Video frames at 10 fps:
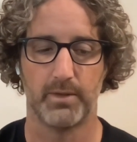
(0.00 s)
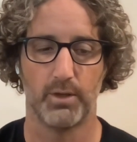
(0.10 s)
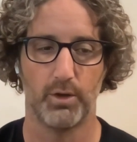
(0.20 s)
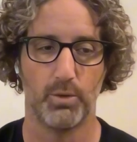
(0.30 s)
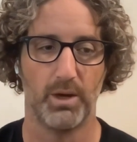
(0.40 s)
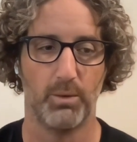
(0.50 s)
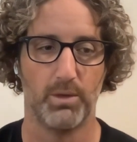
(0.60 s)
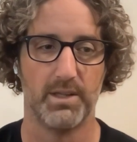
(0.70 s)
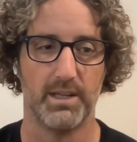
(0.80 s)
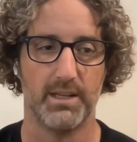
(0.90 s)
who we would
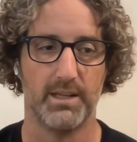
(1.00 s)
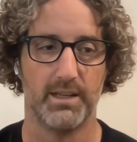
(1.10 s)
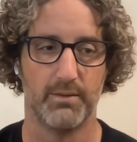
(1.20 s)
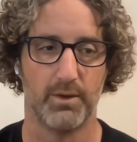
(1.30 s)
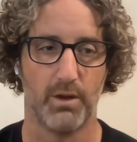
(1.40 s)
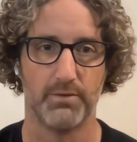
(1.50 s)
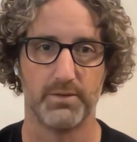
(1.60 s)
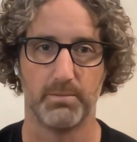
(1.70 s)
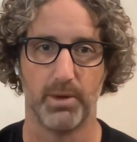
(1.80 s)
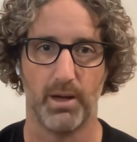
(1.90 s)
need involved to
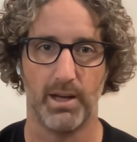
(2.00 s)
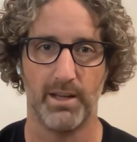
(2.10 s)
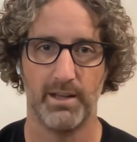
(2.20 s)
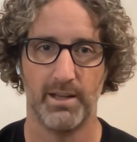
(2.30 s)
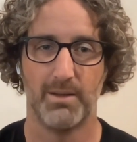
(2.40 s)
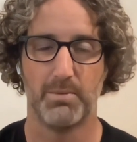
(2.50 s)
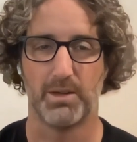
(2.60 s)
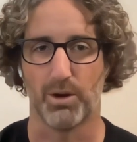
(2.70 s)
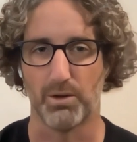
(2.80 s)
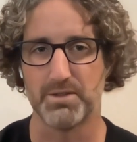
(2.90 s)
buy
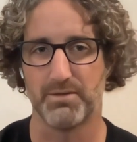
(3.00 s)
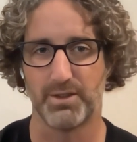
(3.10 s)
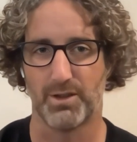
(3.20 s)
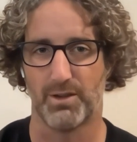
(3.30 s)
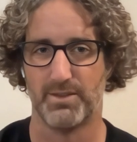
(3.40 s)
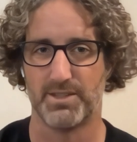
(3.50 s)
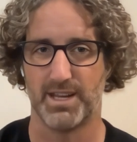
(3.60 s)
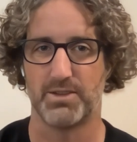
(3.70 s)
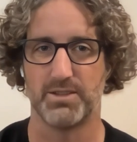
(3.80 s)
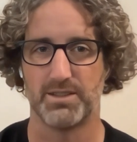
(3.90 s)
because of the
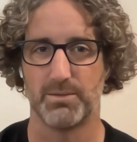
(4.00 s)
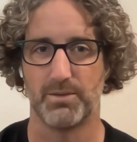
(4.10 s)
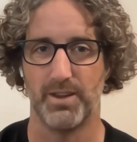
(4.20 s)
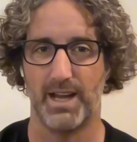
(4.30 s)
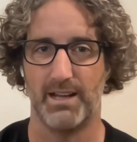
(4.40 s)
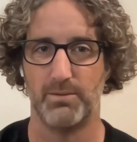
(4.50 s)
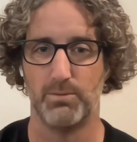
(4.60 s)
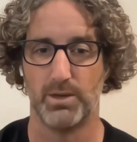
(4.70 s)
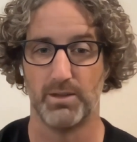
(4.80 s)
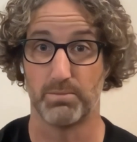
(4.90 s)
conversations that we've had
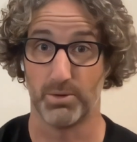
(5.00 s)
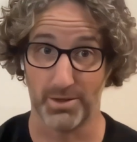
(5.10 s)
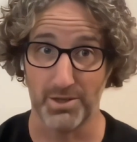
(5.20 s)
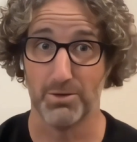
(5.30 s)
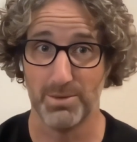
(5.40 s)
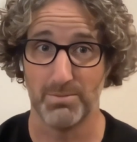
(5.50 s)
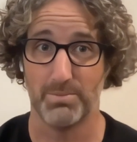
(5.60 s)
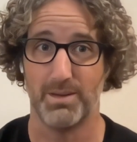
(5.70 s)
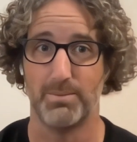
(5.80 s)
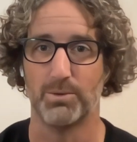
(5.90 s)
with procurement
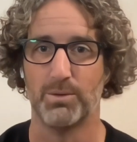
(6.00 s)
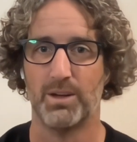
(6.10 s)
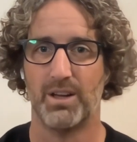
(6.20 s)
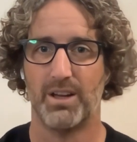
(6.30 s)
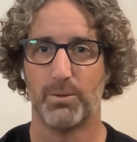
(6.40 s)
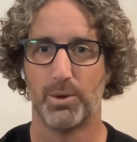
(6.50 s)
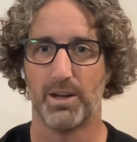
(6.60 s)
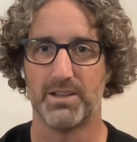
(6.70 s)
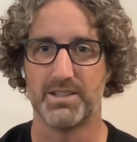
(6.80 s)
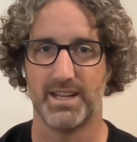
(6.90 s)
people. We
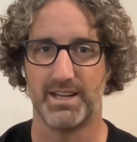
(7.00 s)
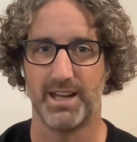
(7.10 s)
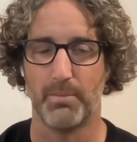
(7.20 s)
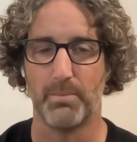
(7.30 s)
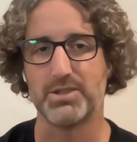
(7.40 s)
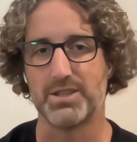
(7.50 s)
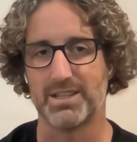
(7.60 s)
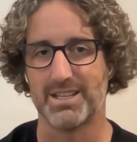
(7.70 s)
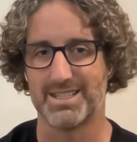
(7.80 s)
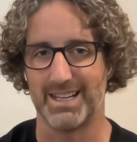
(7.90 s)
understand how budget
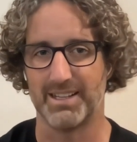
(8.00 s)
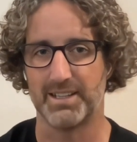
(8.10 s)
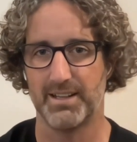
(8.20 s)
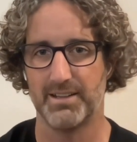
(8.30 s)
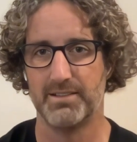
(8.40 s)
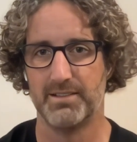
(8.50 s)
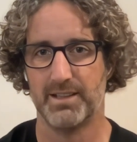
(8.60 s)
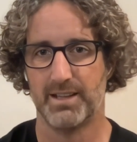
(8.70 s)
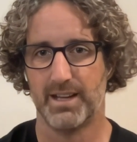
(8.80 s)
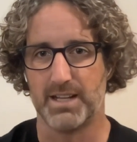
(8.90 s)
gets allocated.
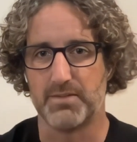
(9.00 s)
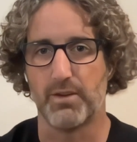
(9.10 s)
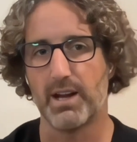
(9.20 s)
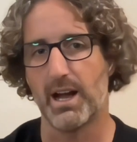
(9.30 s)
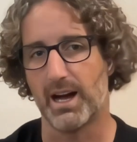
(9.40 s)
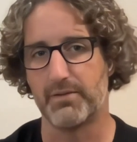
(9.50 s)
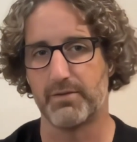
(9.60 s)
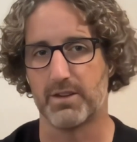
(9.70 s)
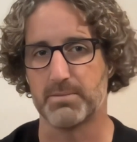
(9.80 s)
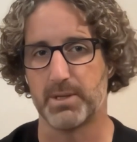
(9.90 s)
And it's very hard
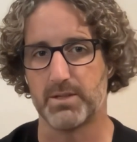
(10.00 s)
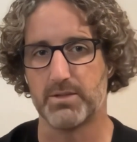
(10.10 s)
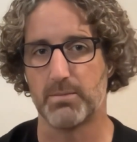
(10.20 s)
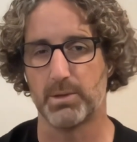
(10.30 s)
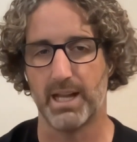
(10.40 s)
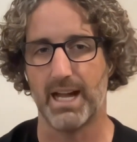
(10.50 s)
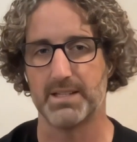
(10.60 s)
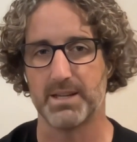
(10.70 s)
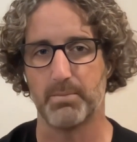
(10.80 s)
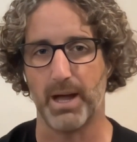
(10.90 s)
for us because nobody
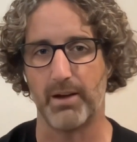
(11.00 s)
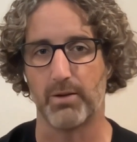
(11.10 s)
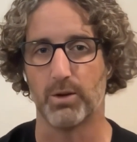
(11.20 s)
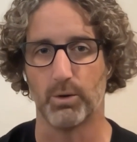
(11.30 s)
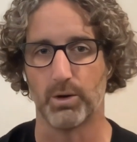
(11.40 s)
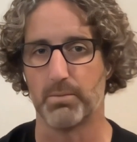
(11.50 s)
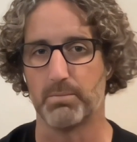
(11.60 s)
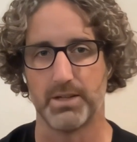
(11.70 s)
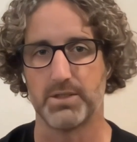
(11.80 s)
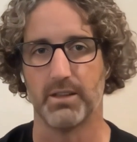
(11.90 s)
has a payroll audit
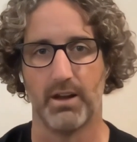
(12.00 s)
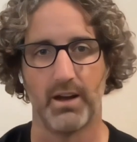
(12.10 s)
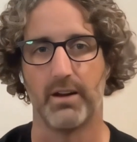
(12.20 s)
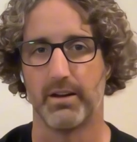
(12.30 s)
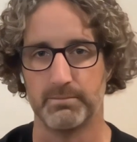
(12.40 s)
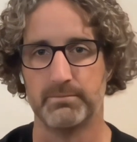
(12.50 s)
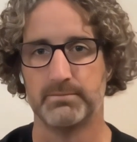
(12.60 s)
budget line item,